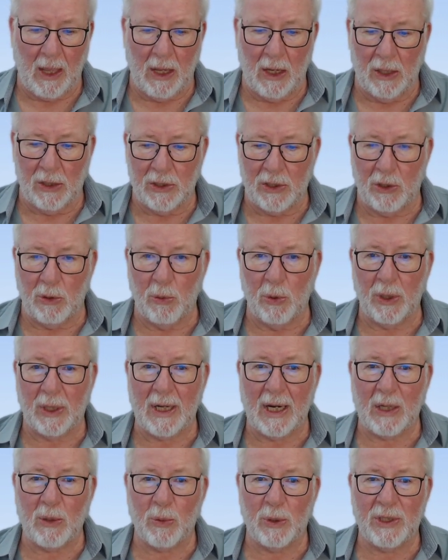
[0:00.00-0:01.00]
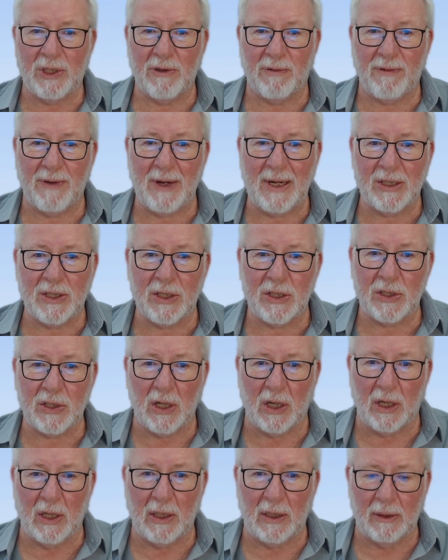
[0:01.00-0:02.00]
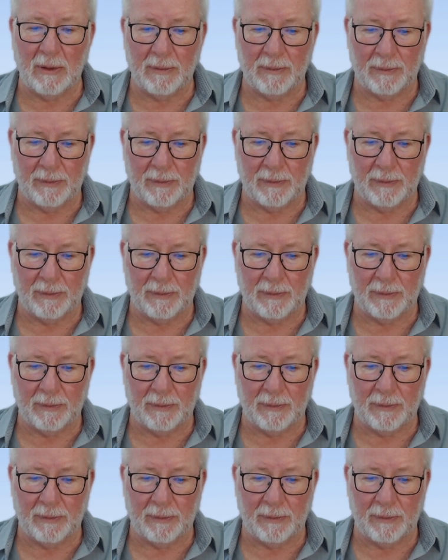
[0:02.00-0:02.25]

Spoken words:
So you work out what defenses are,